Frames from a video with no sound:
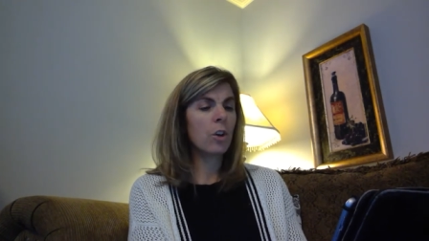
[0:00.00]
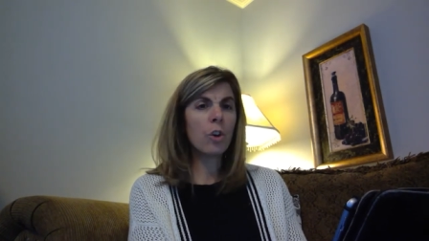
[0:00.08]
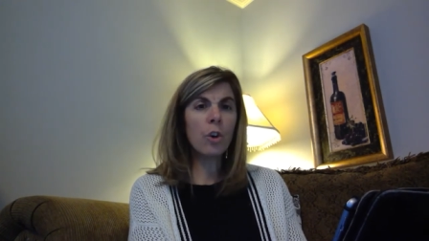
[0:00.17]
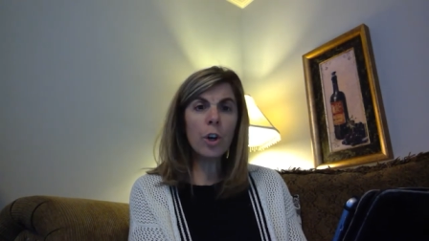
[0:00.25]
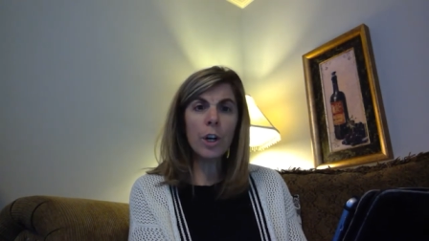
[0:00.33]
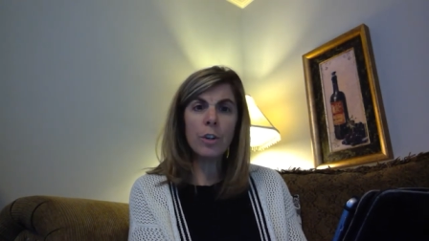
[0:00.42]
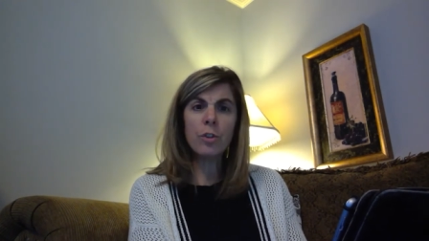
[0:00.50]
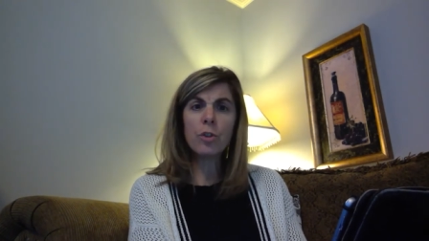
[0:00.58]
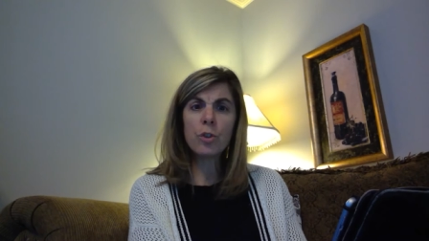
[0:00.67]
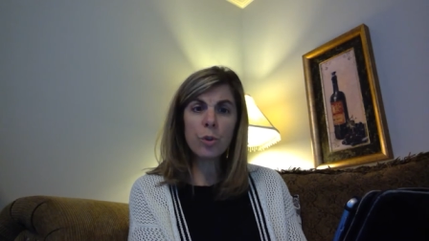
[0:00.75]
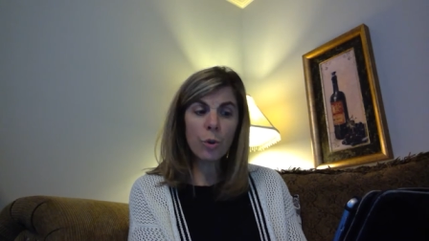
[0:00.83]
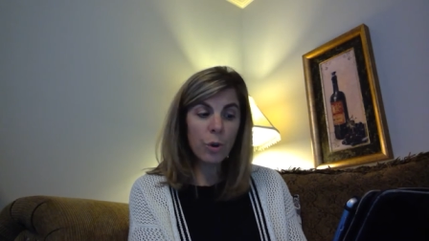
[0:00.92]
Good
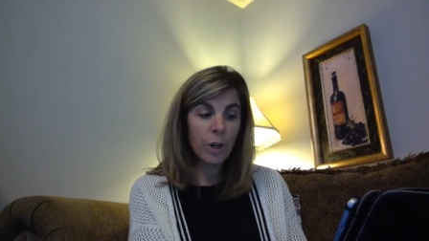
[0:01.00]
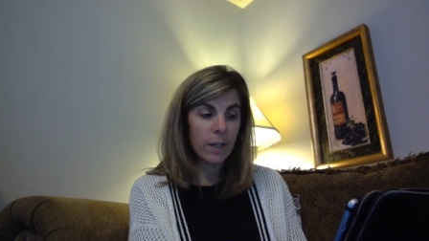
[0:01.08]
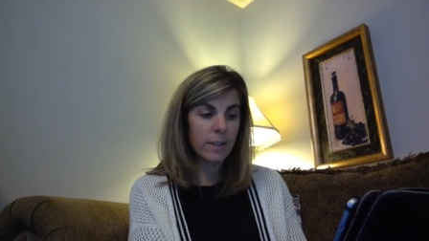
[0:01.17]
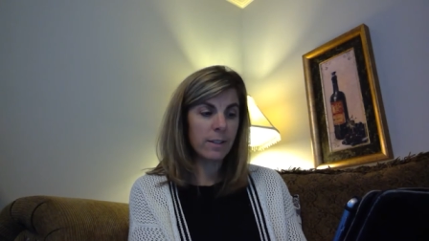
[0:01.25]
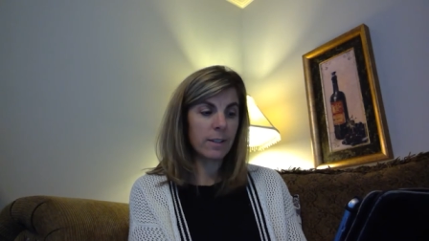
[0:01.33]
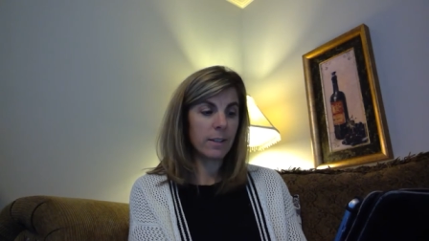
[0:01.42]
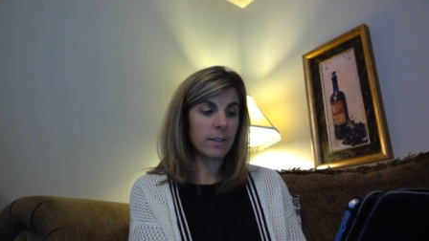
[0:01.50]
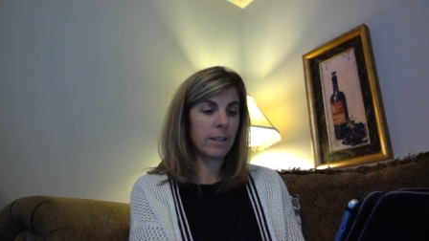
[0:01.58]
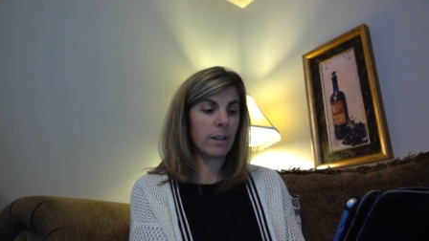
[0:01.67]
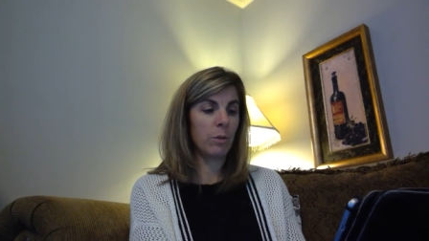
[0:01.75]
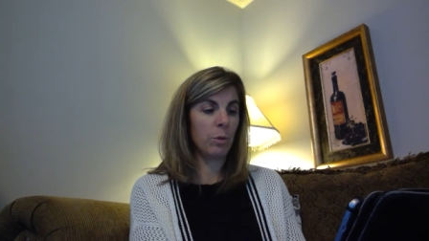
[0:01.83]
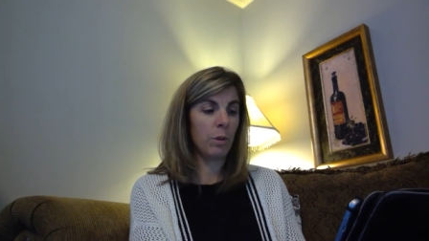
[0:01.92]
choice,
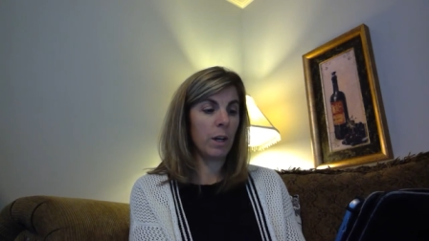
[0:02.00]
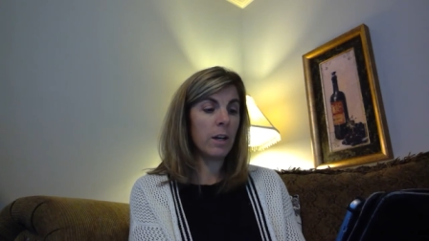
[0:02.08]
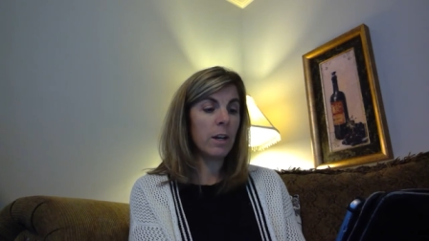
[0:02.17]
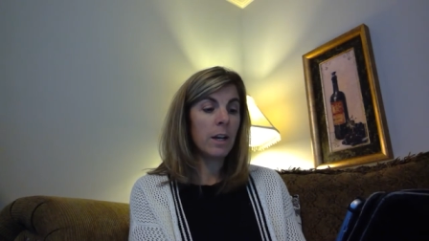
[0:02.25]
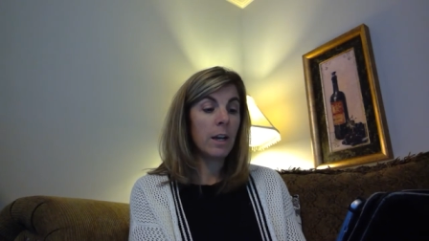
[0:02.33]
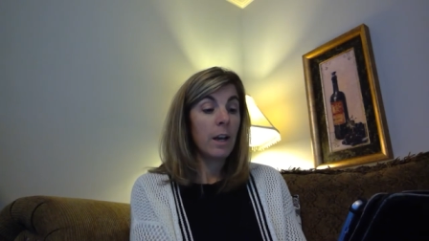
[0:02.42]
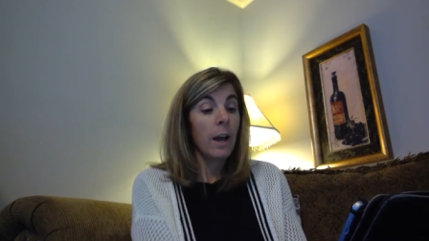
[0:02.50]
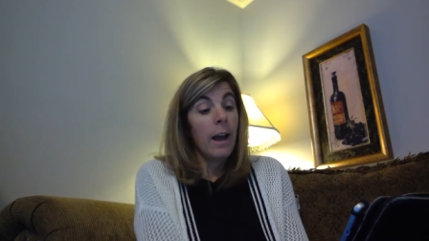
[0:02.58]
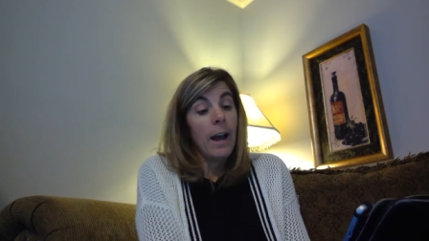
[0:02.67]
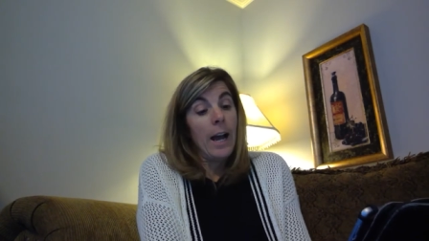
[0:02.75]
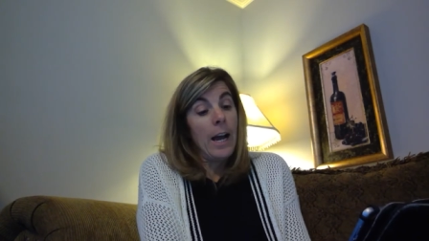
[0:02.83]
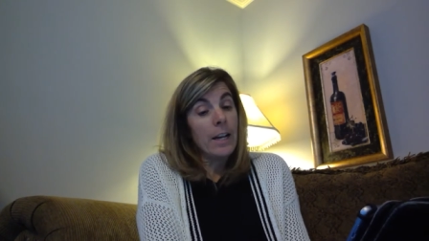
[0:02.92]
said Lula.
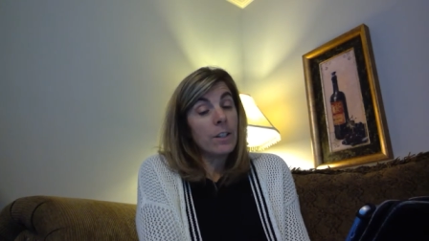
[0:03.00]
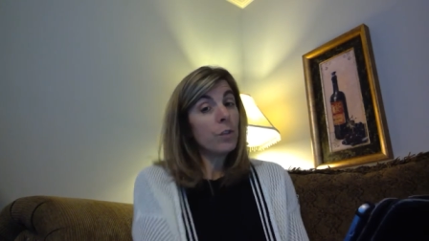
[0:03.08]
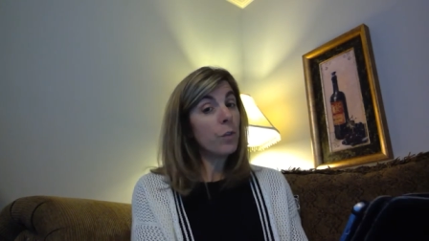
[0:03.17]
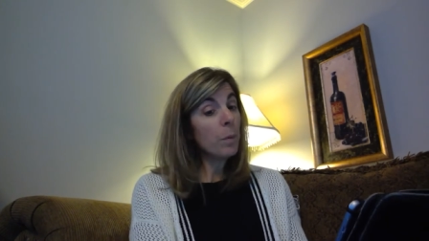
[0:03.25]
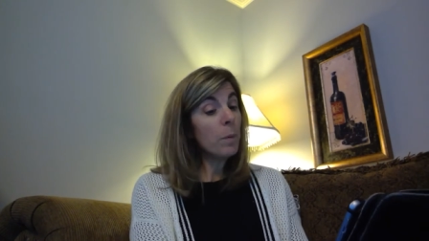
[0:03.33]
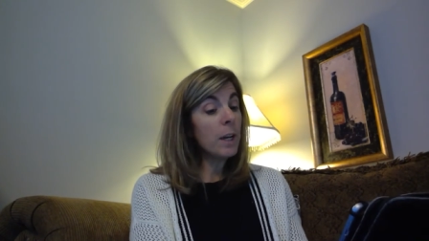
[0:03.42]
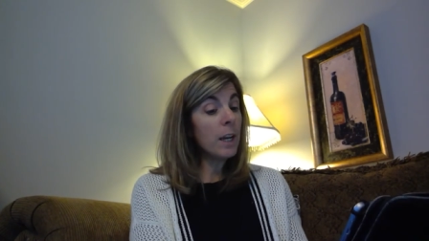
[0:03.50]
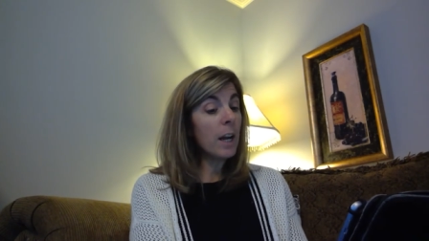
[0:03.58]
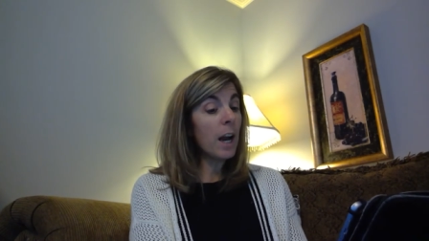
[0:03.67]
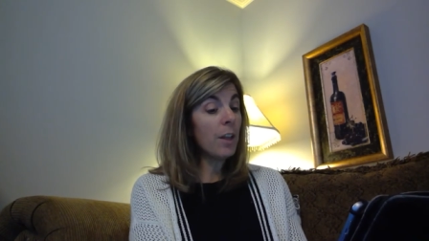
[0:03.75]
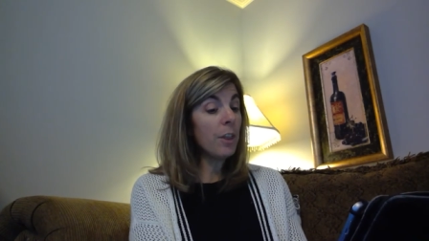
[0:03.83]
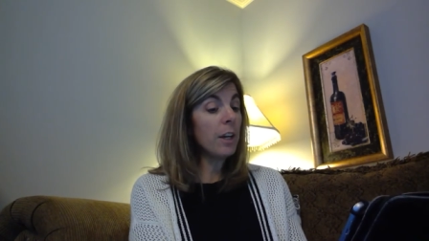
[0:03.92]
As for me,
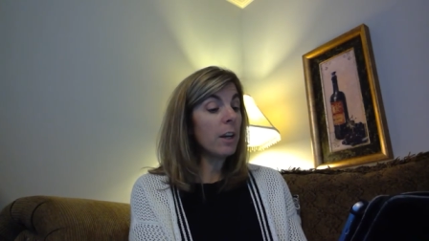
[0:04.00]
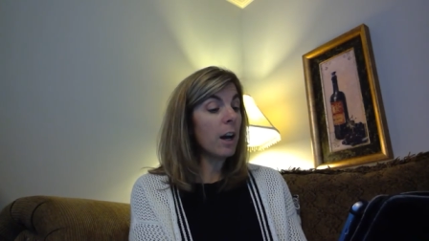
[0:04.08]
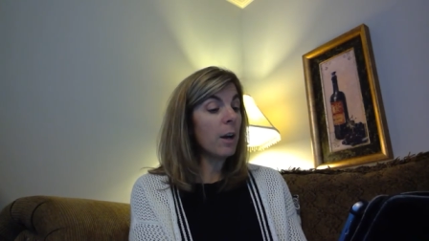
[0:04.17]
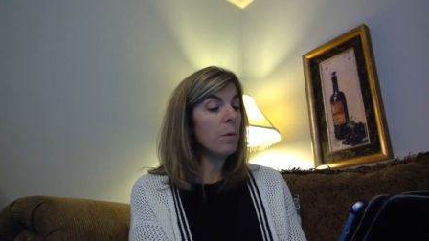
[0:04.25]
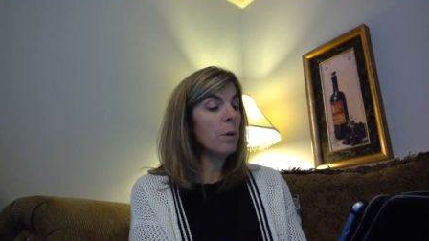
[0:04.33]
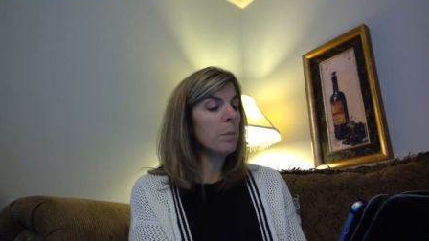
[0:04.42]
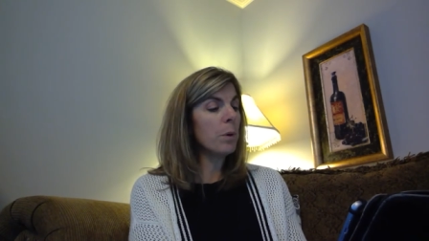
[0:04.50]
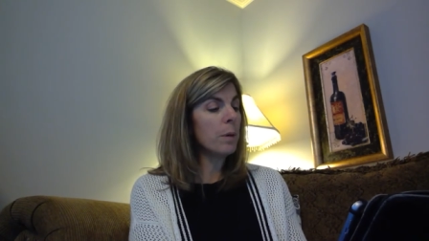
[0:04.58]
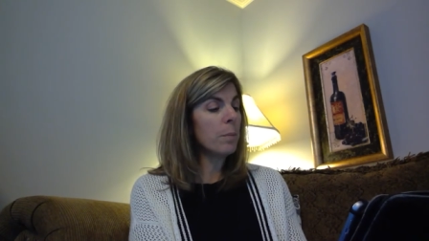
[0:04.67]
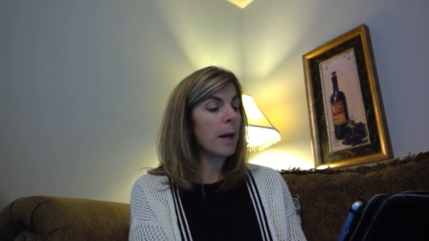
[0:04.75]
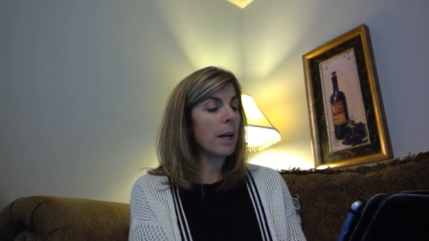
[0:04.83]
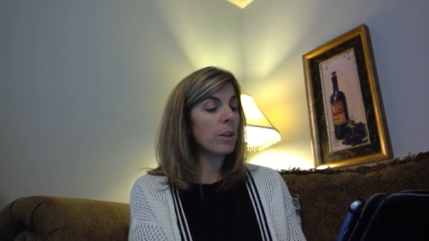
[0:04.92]
I think I would
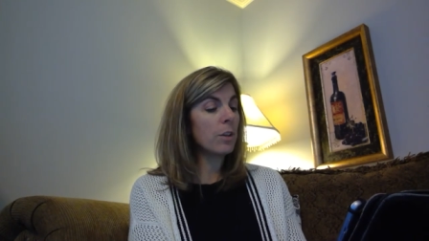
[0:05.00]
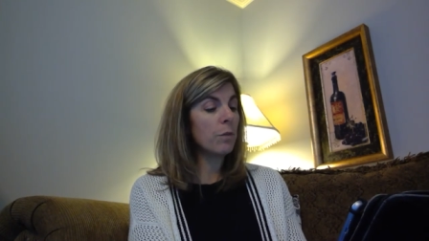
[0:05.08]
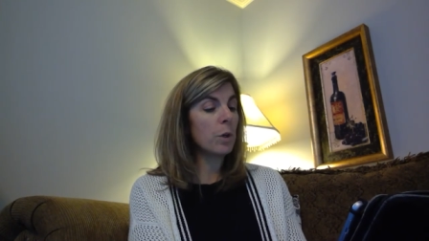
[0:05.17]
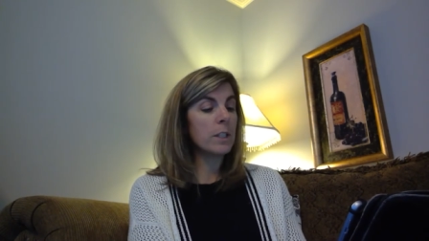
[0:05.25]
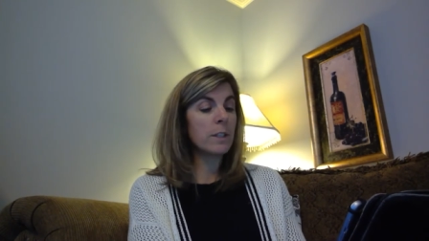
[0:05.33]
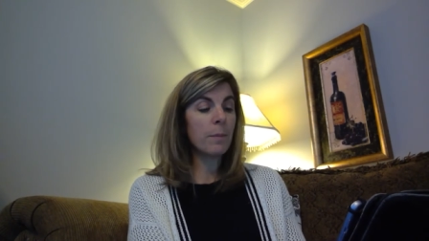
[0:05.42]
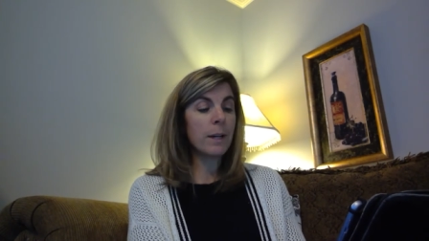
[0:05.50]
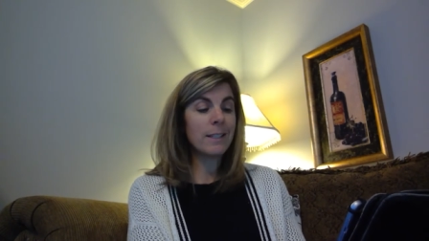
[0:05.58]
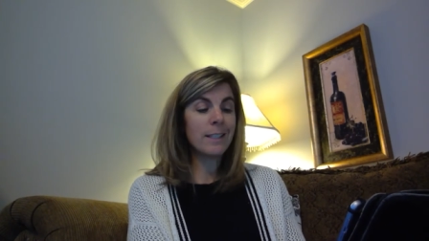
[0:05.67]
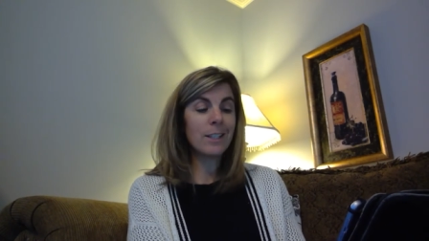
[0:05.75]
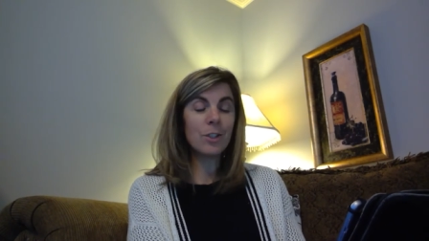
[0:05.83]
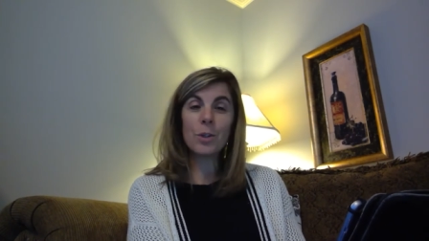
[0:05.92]
bring back the voice of my
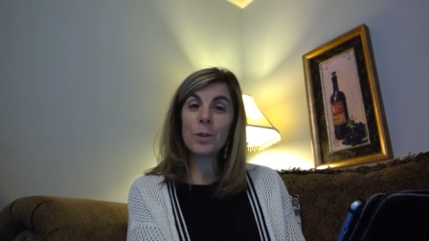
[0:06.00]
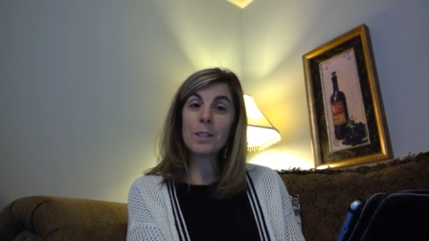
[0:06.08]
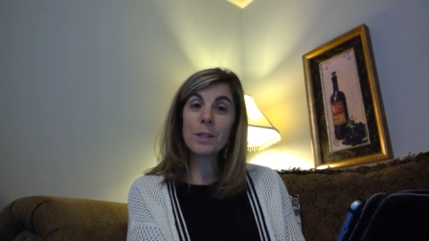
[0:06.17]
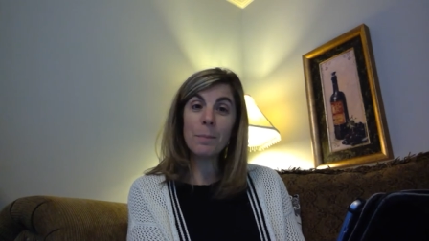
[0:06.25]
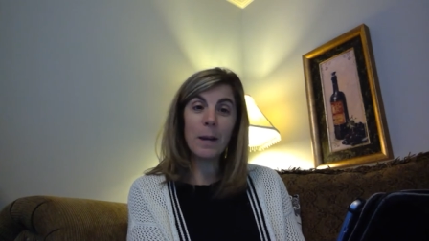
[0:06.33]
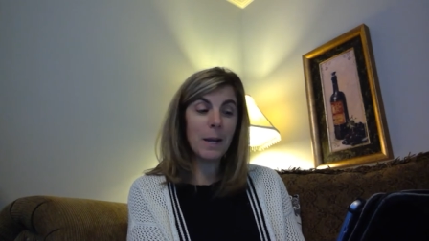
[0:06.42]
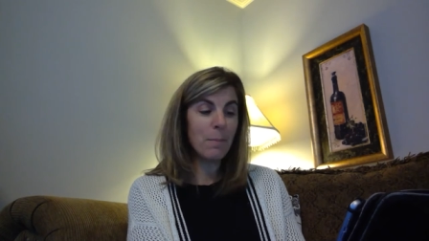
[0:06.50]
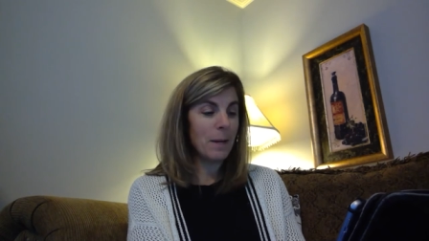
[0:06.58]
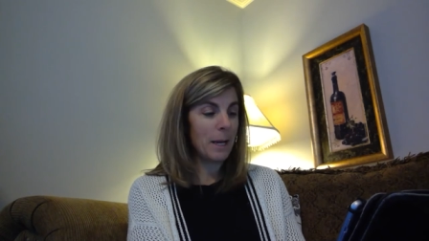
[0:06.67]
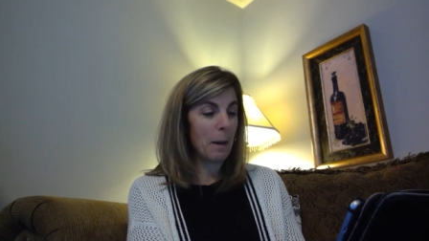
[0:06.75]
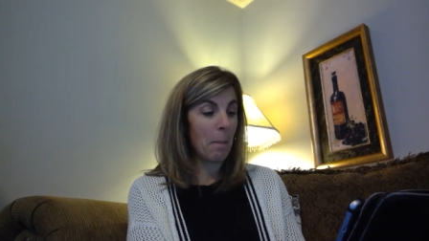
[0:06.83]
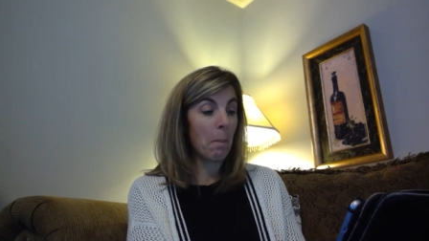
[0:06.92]
sister as a
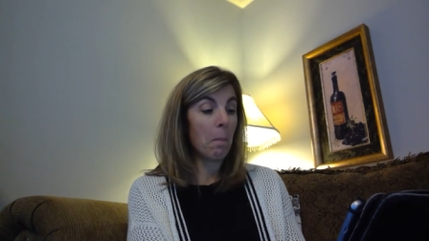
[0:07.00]
baby.